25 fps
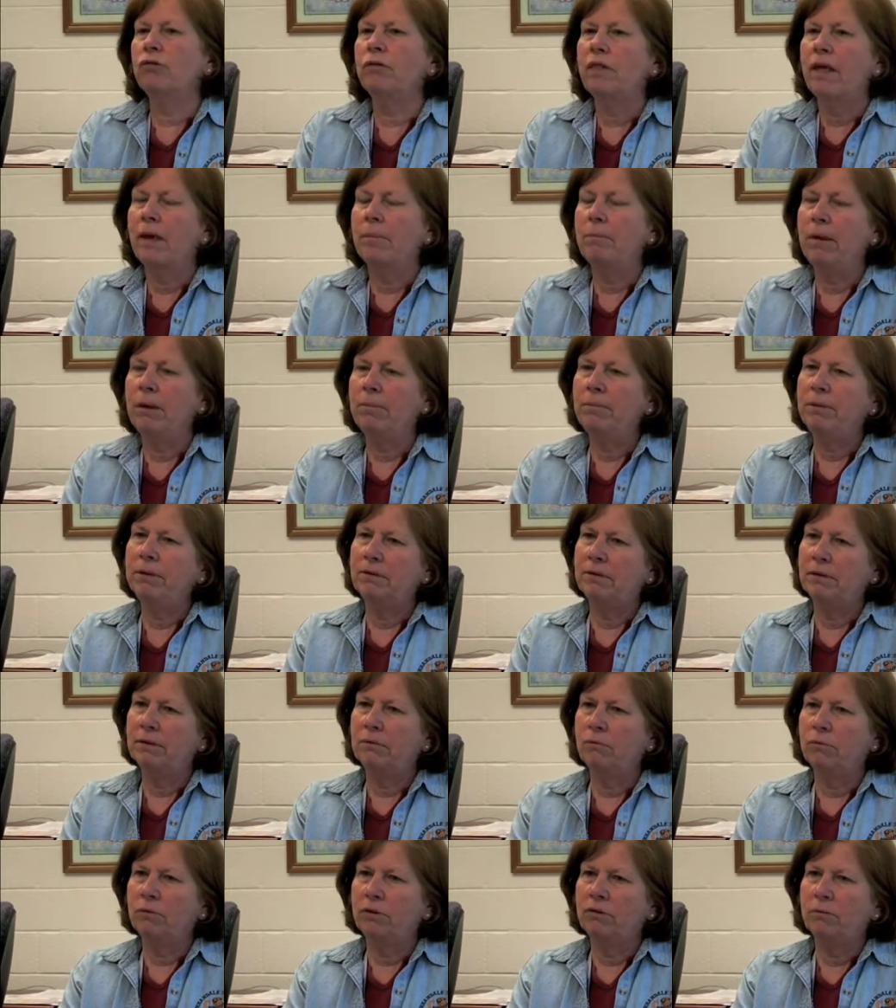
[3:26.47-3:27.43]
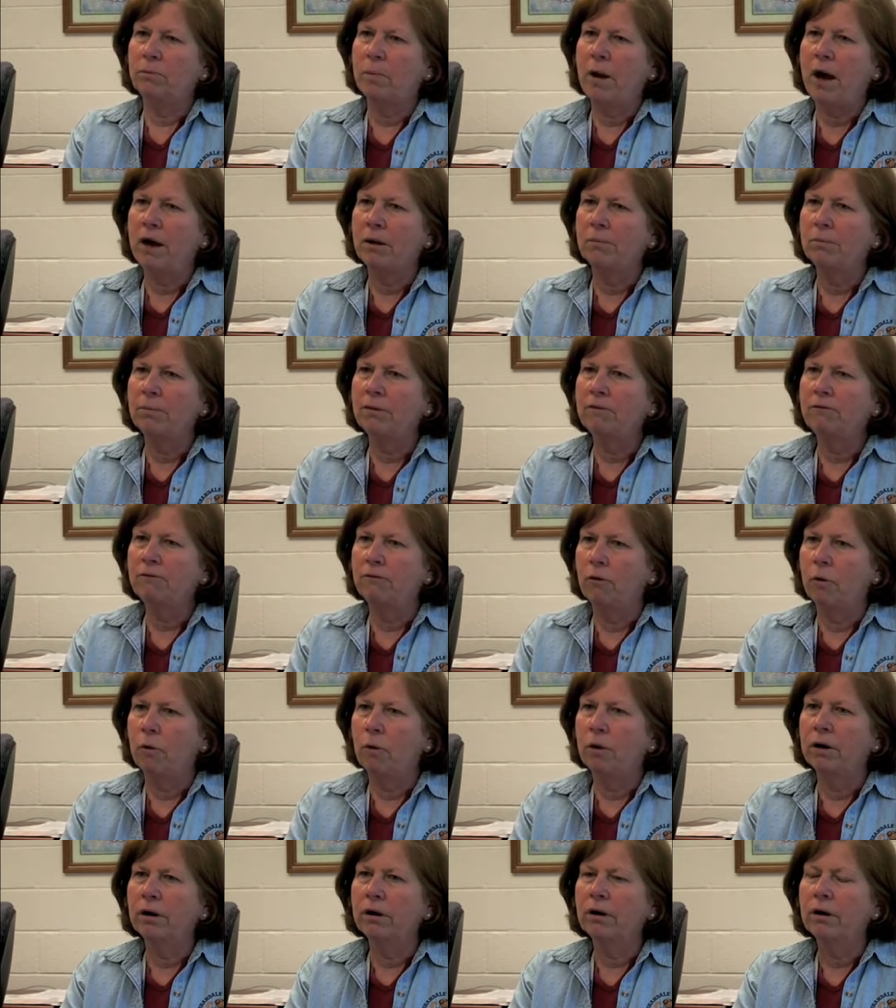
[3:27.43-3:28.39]
that maybe didn't respond
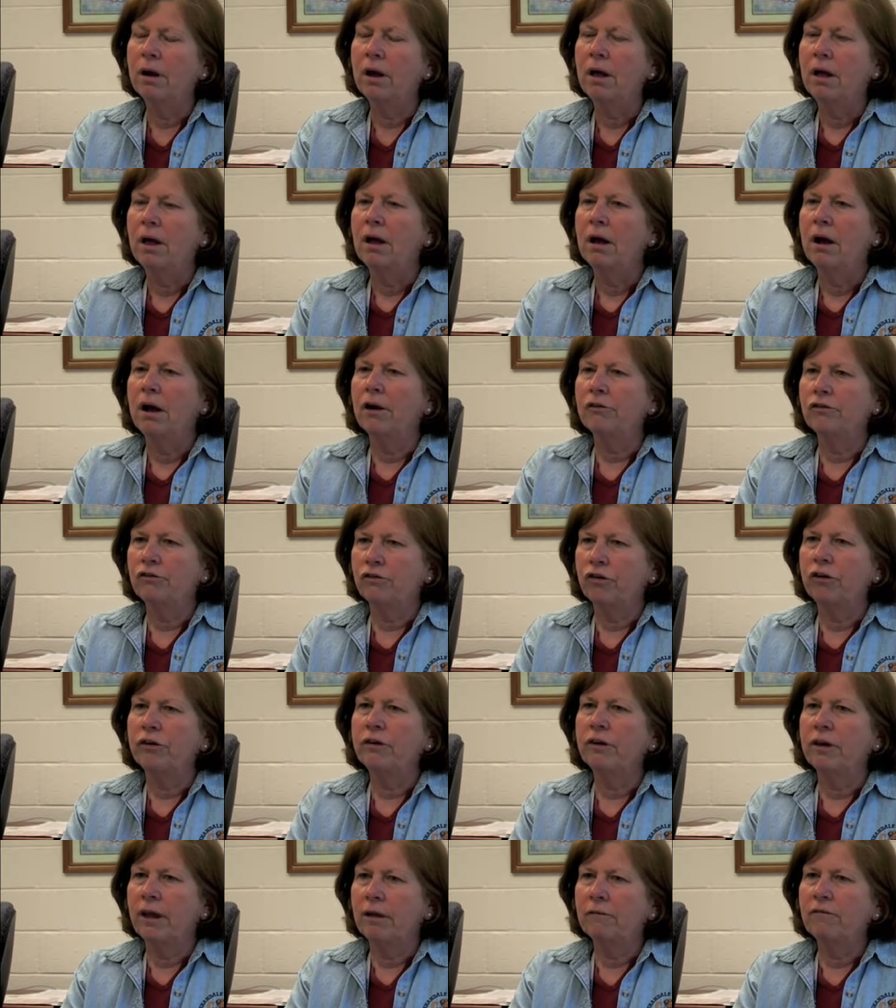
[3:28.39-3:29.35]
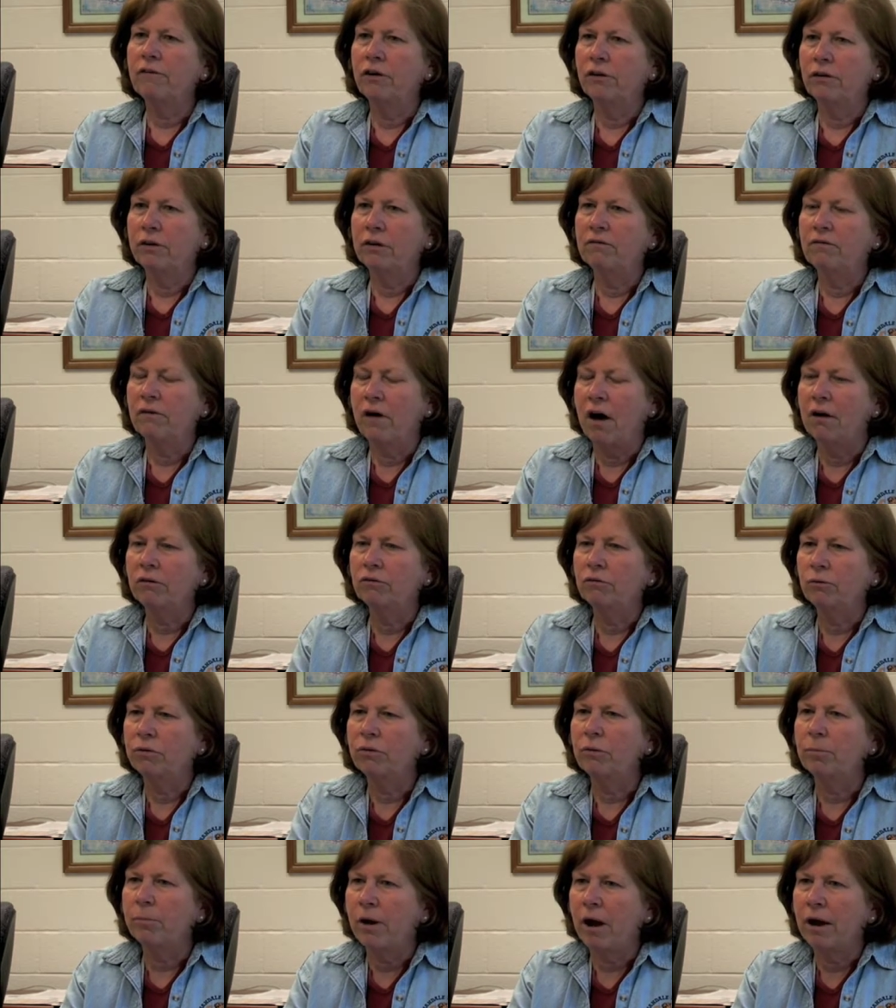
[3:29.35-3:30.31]
before are starting to get very involved with
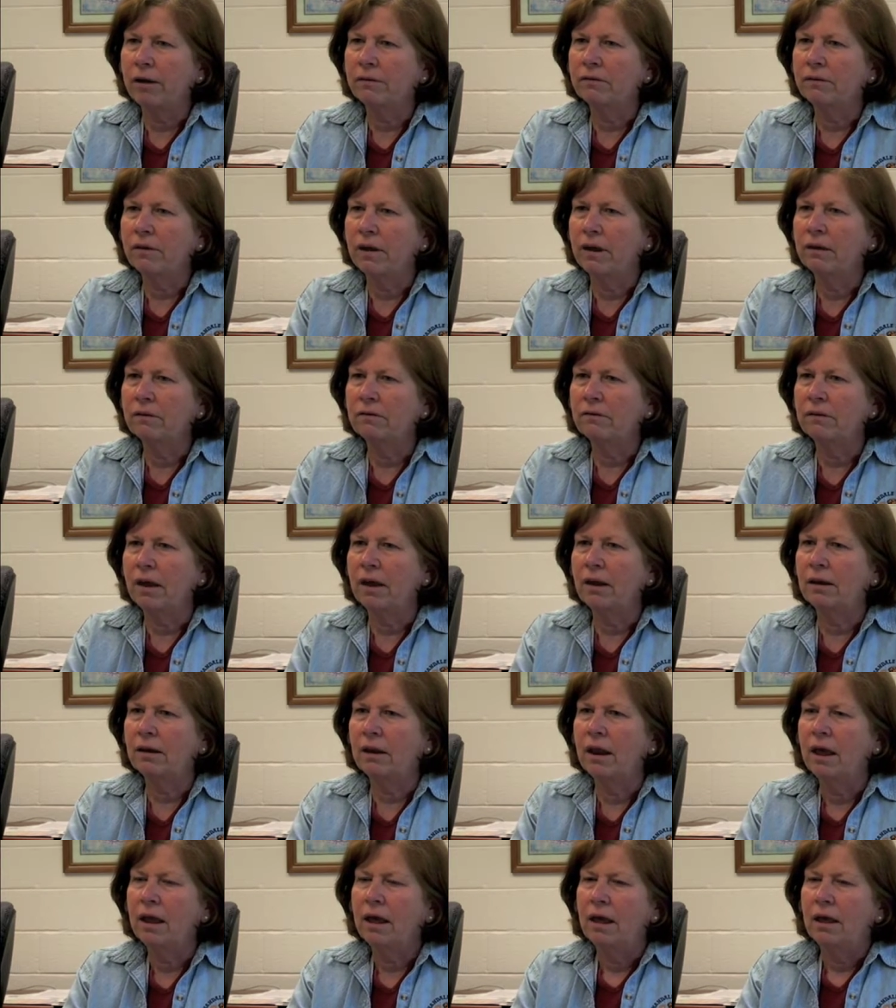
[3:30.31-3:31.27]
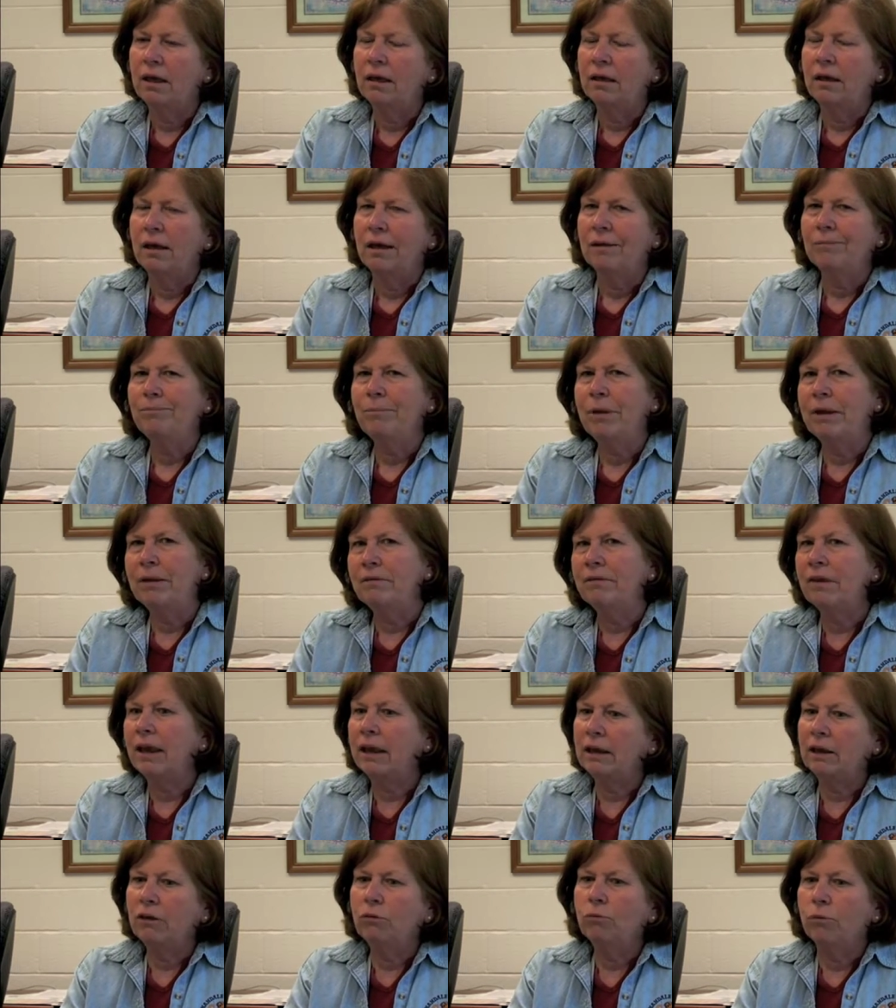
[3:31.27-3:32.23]
the process and
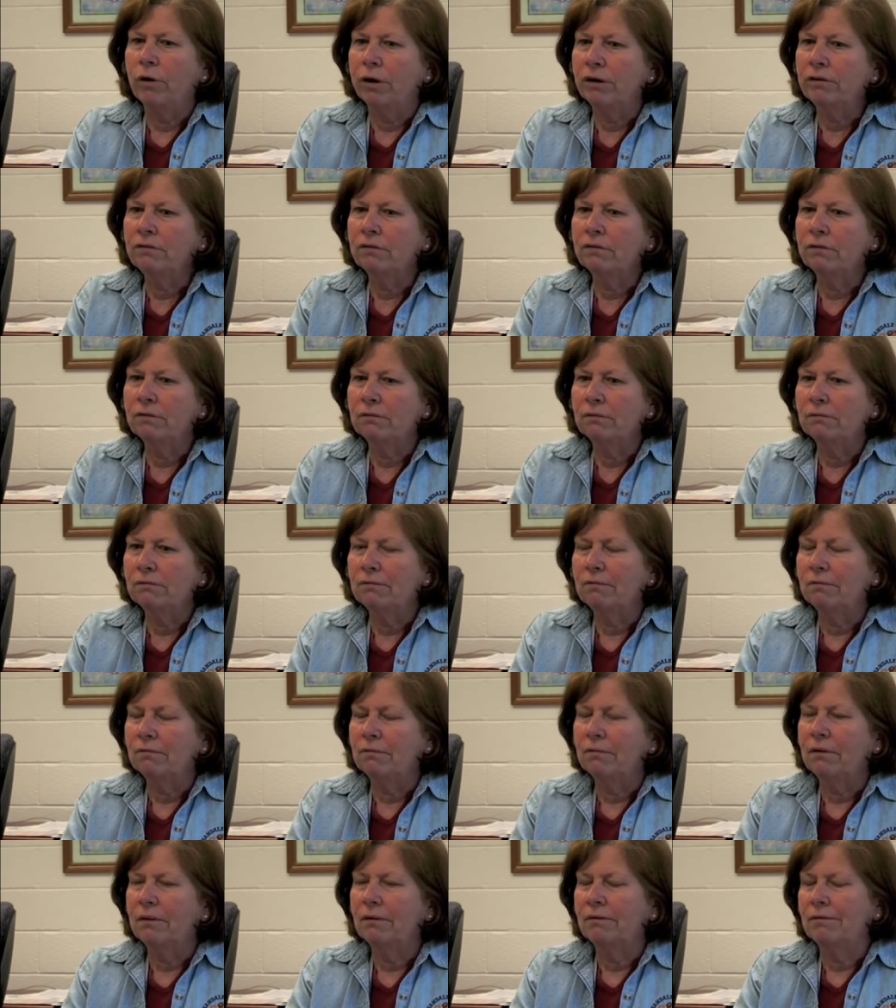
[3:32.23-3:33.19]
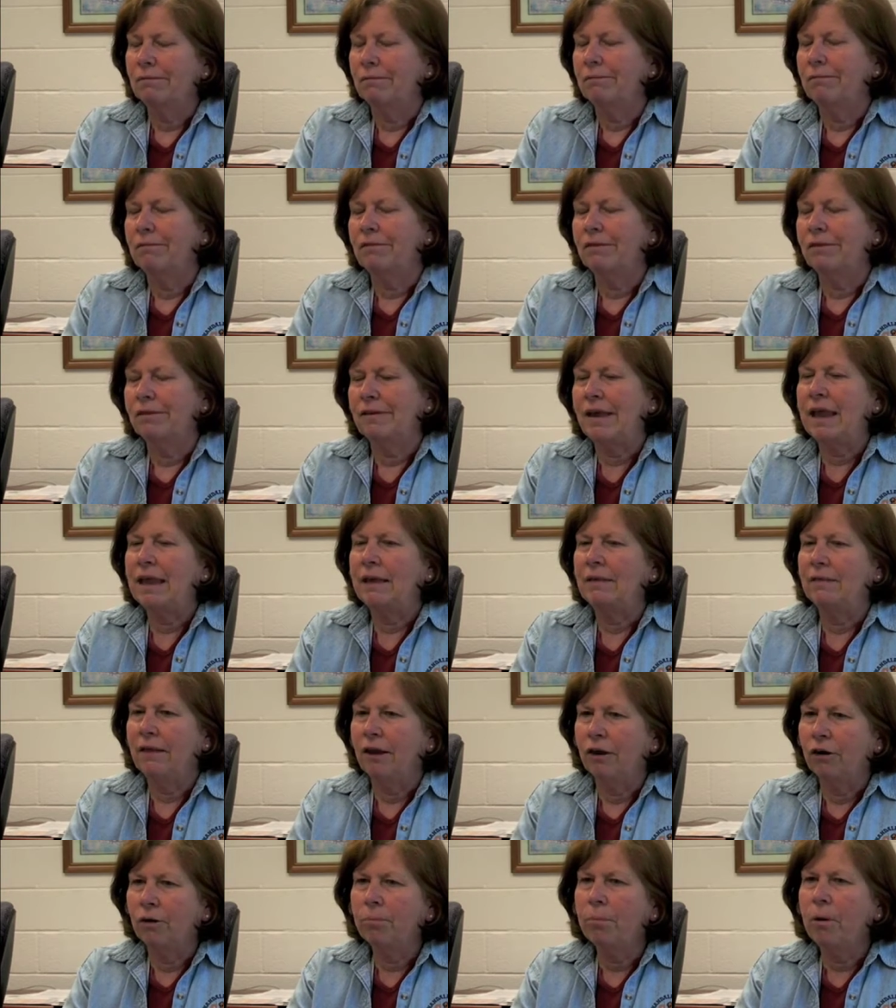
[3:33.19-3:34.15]
taking risks, and saying
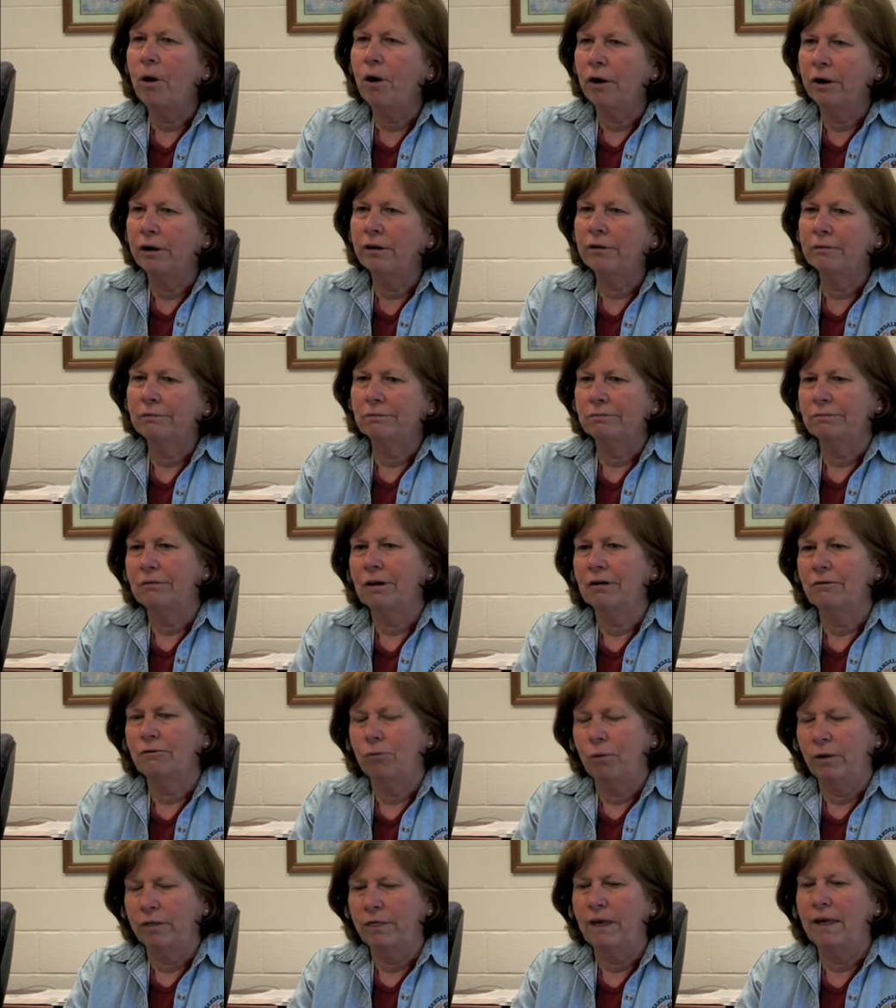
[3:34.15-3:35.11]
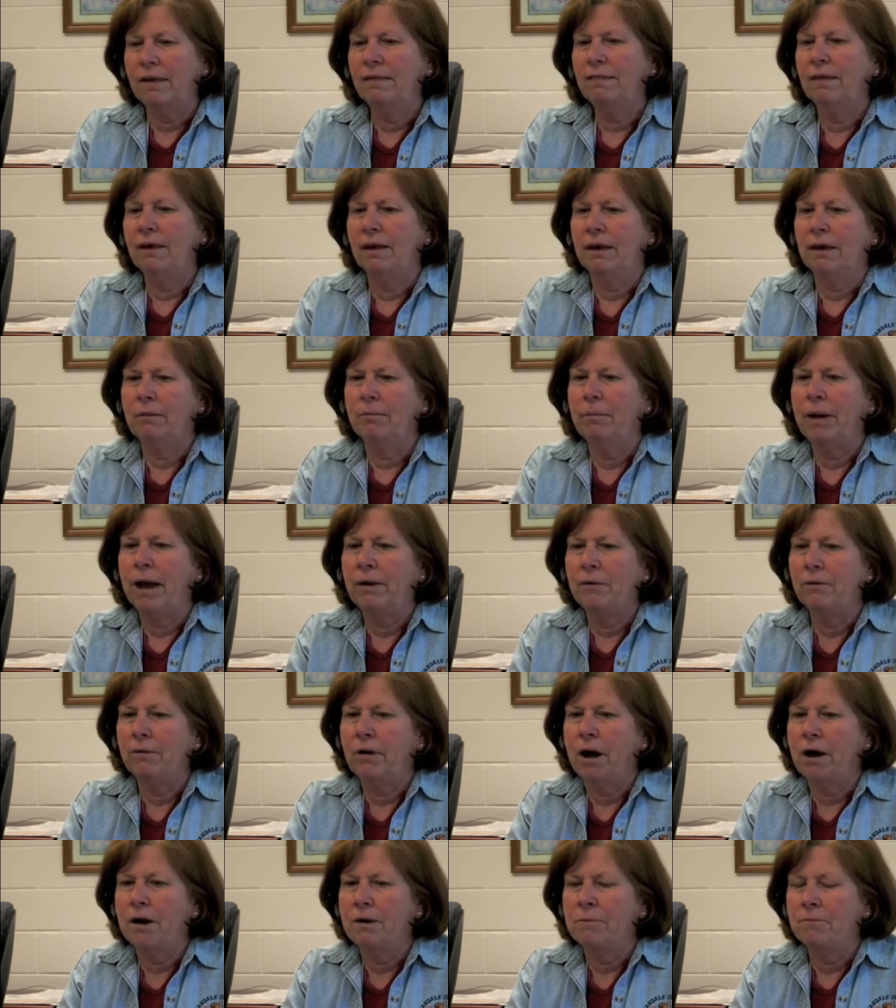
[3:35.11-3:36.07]
their part of what they think about
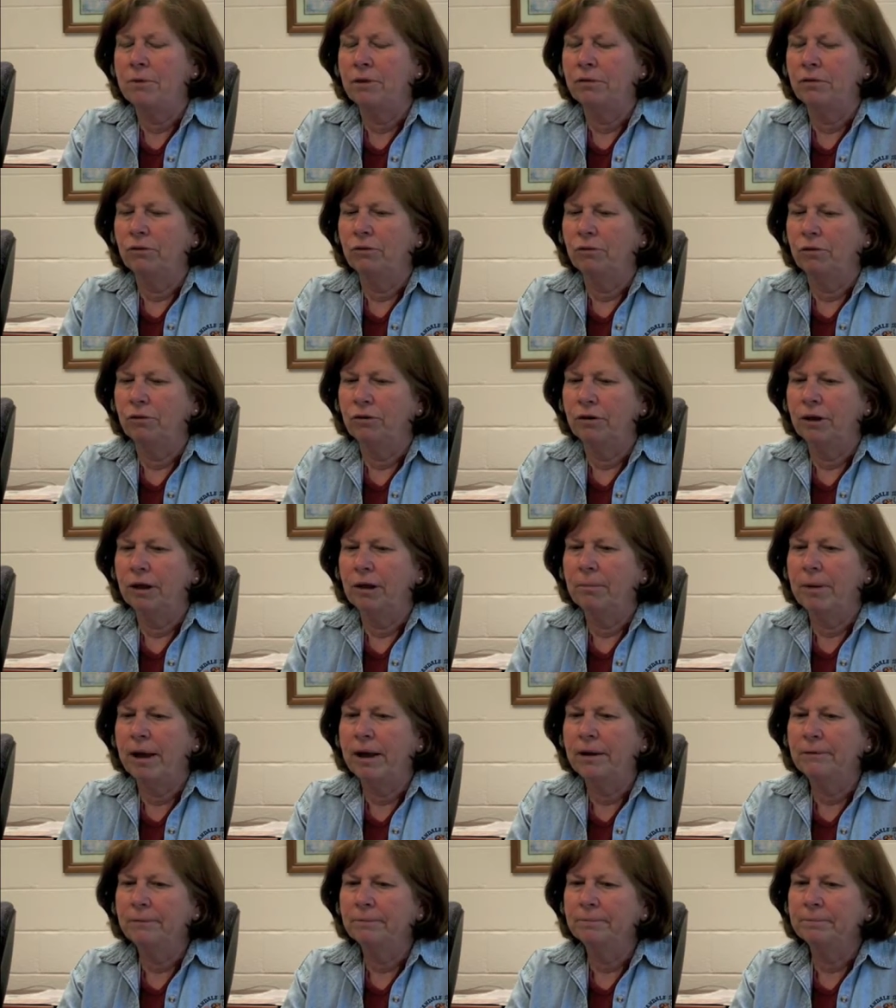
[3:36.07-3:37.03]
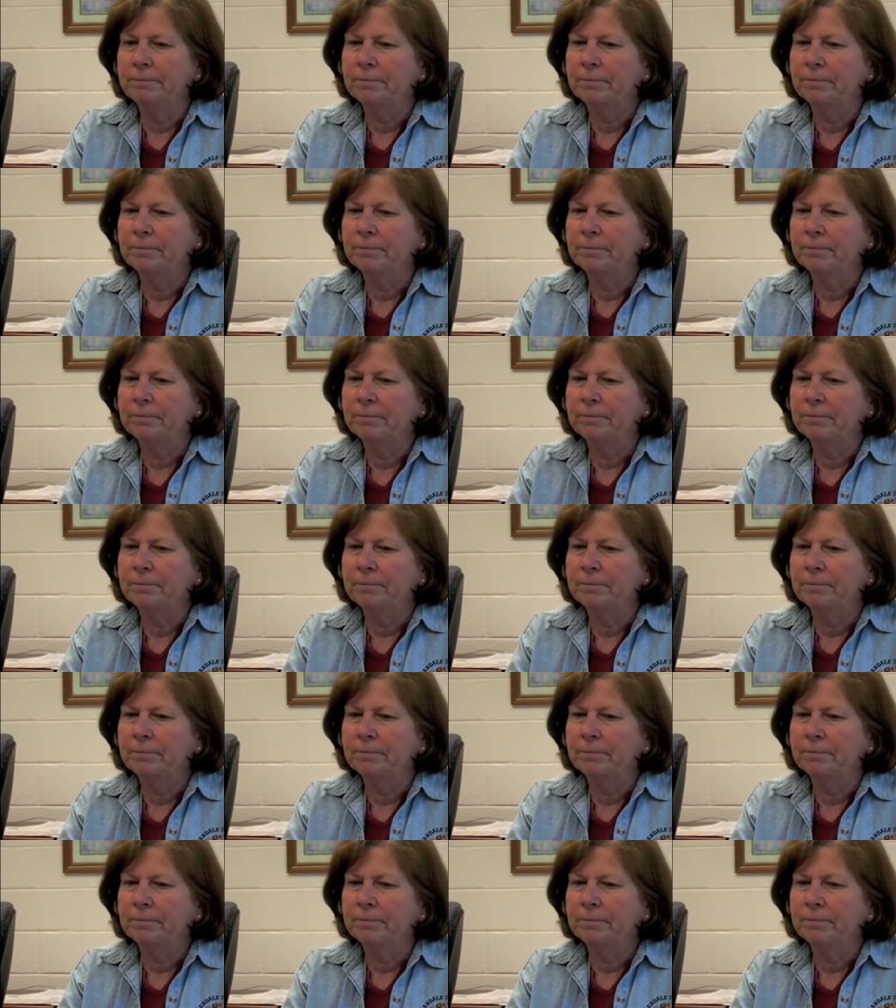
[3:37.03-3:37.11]
um, what they're learning about.